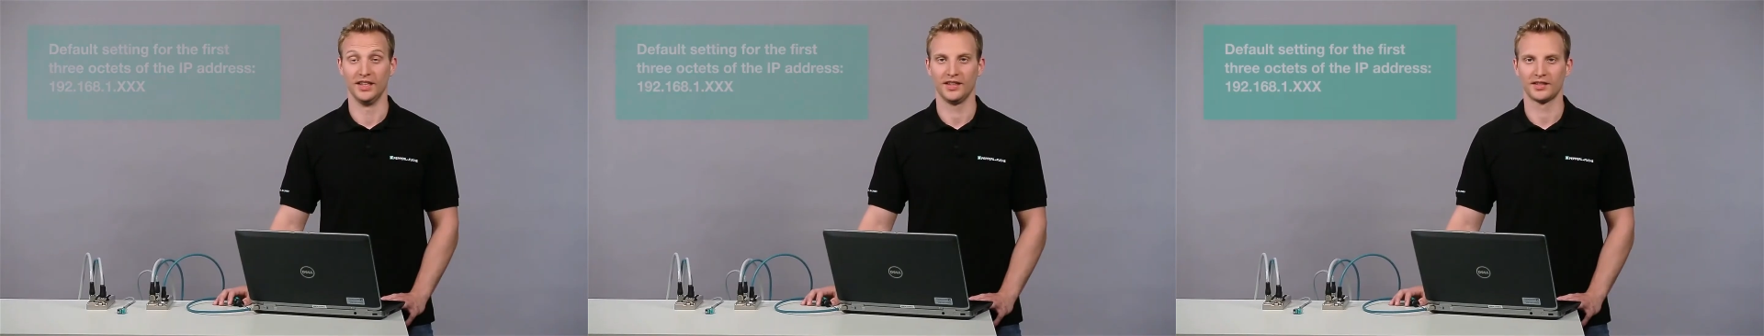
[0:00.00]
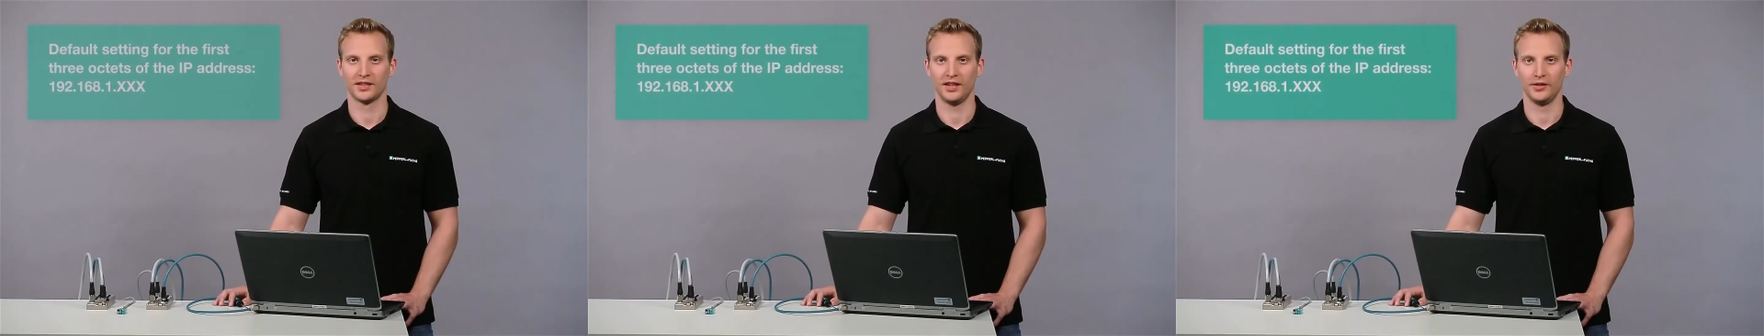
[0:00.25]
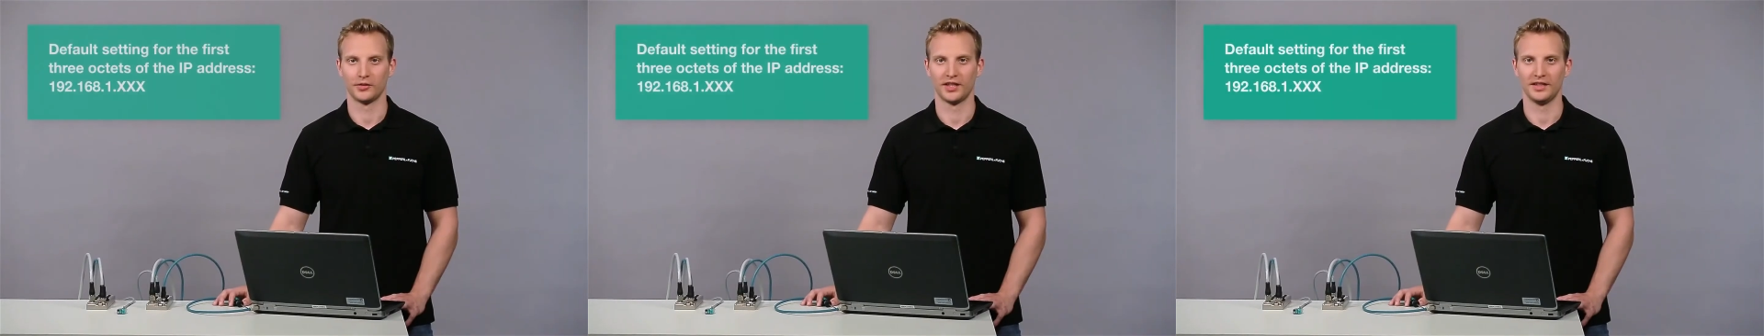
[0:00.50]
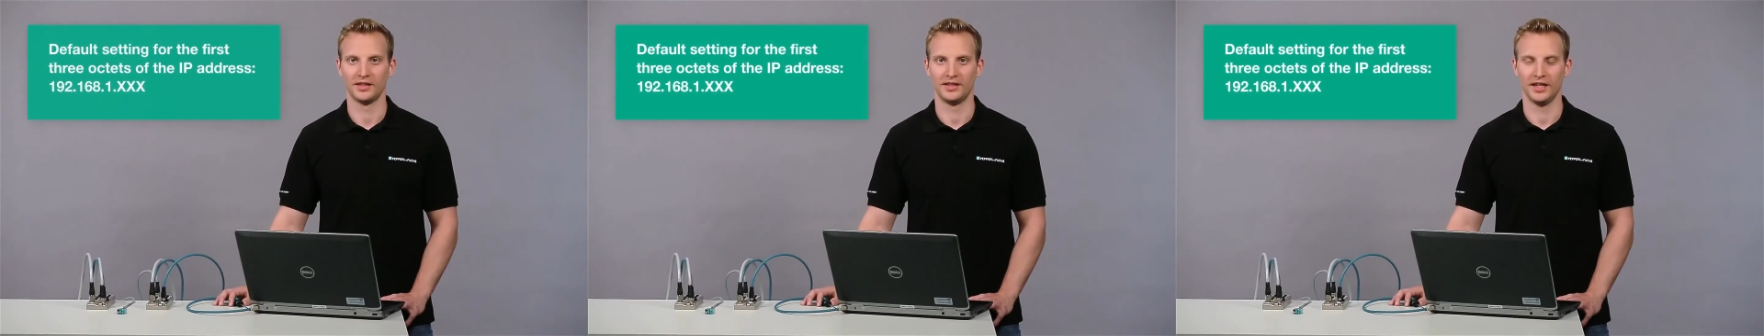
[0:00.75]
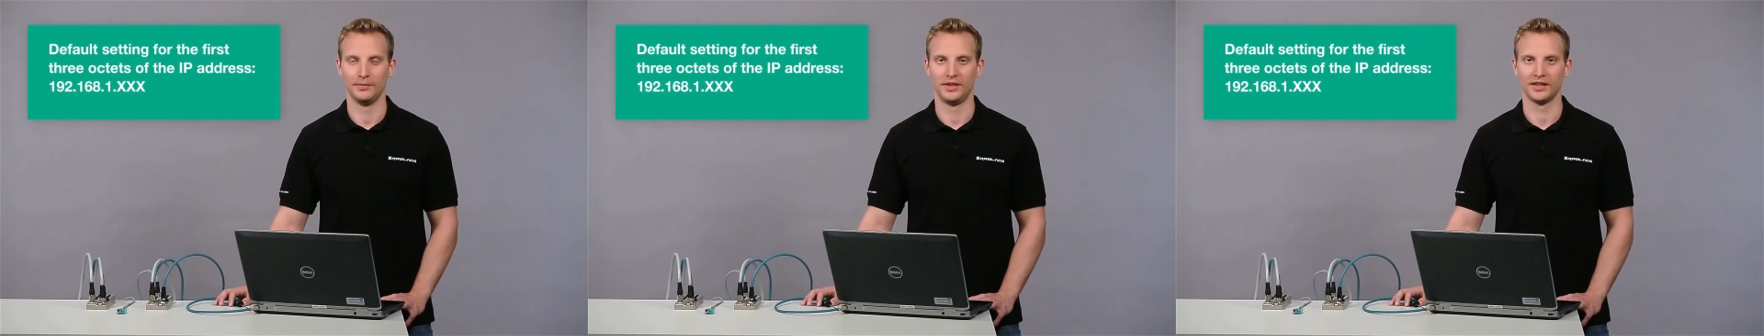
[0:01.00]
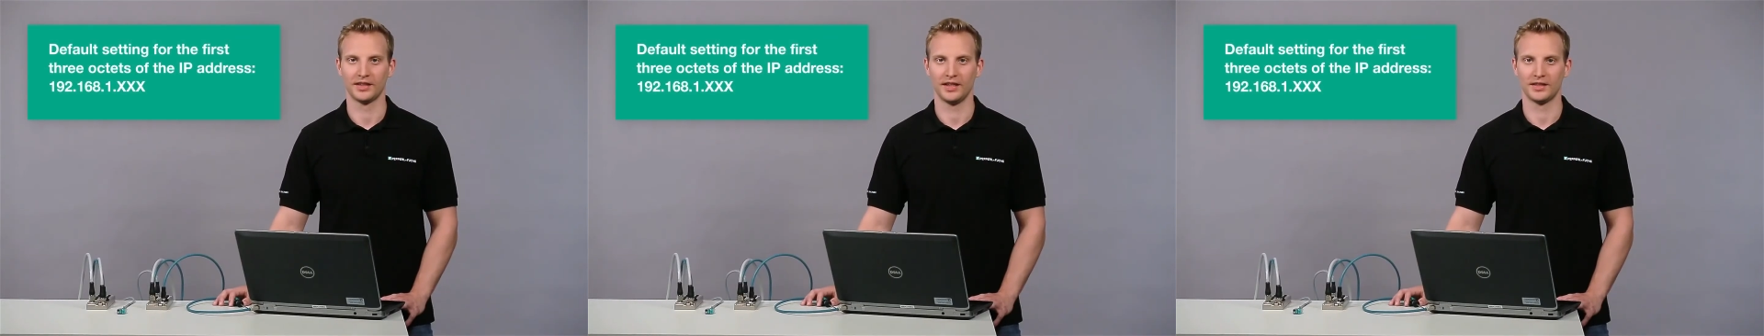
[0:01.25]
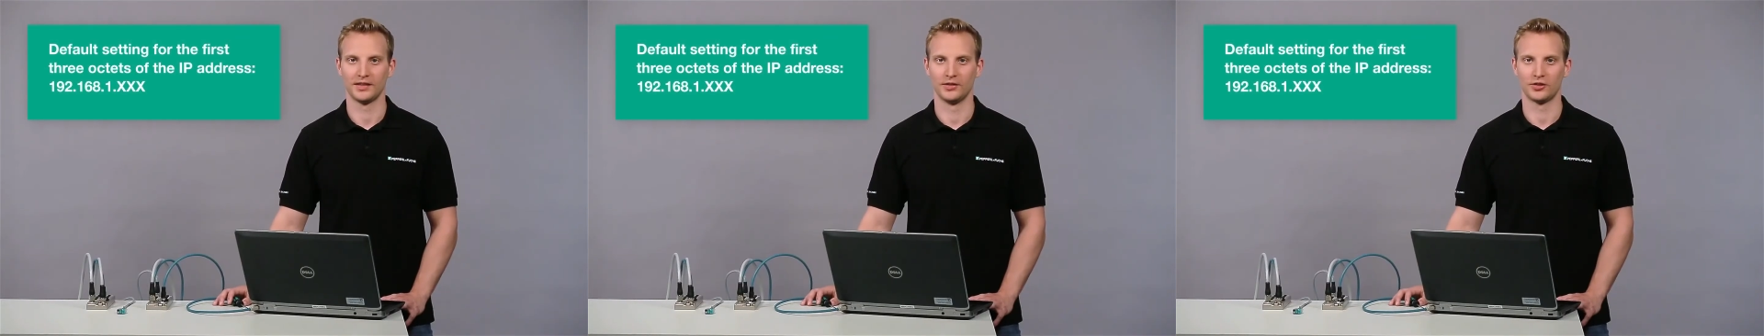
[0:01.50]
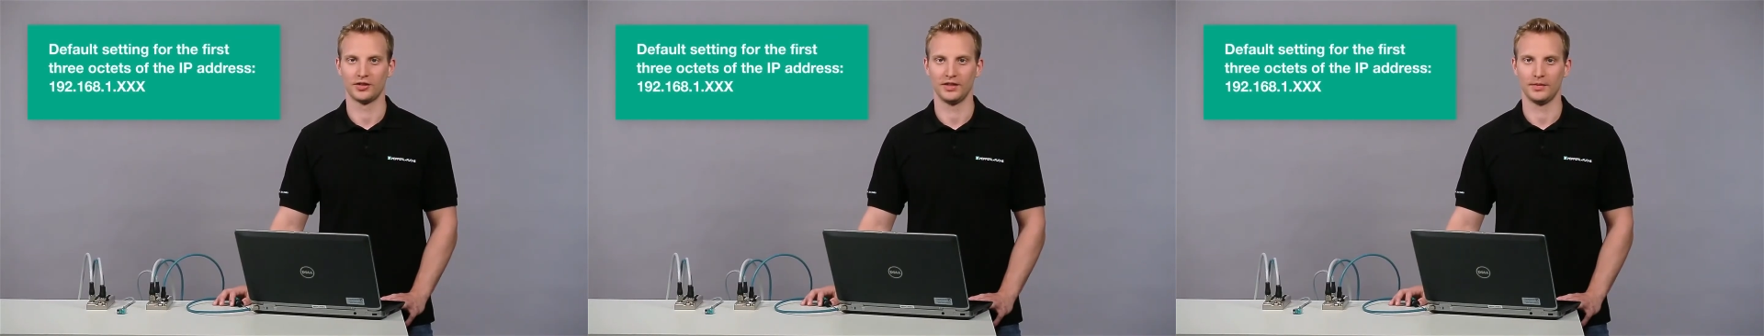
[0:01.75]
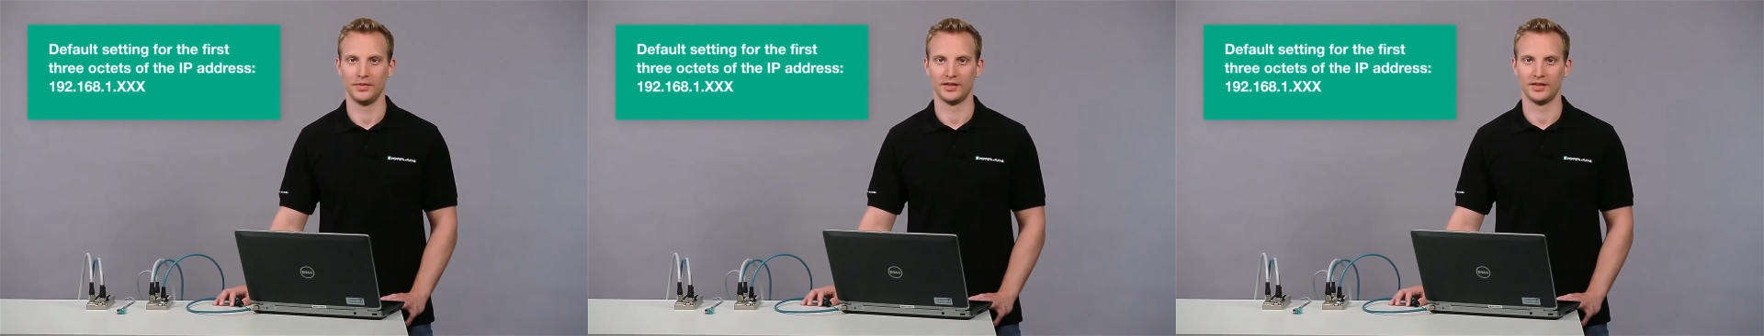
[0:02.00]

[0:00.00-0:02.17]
The first three octets of the IP